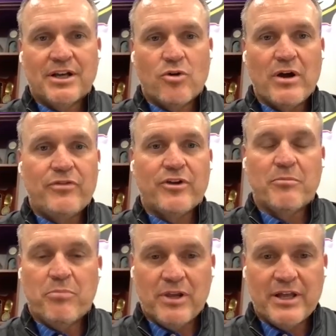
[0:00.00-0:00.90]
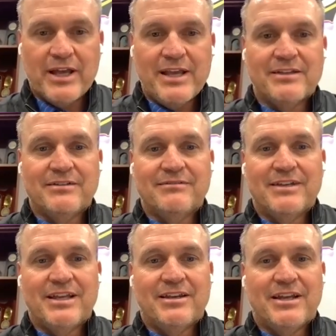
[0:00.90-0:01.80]
go out there and play and
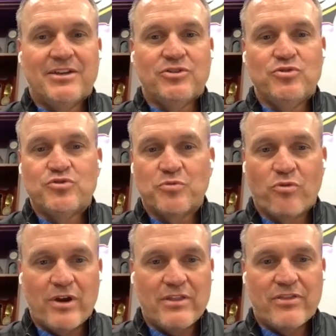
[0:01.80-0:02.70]
do some great